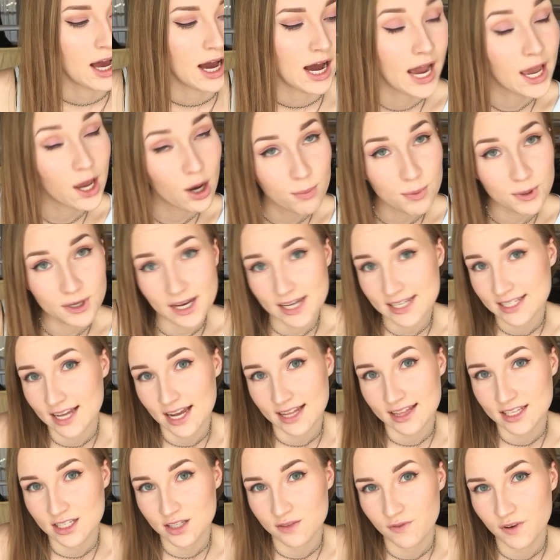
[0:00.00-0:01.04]
I hope you guys
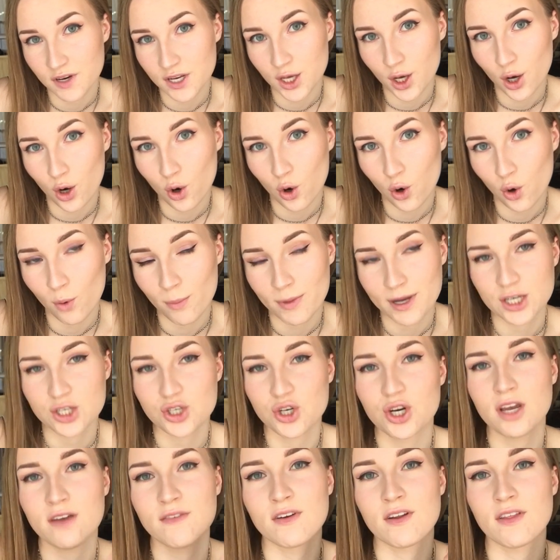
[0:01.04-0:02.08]
liked this video. Make
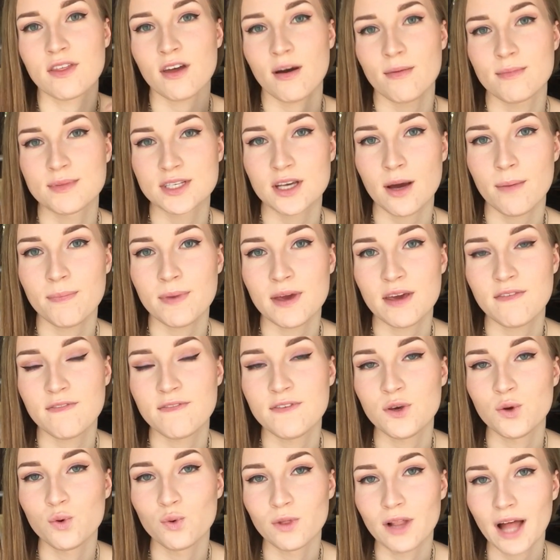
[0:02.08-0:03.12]
sure you give it a thumbs up
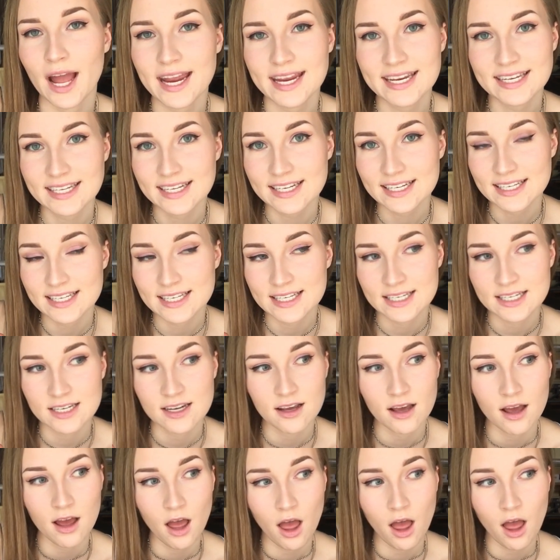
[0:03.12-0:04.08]
if you liked it.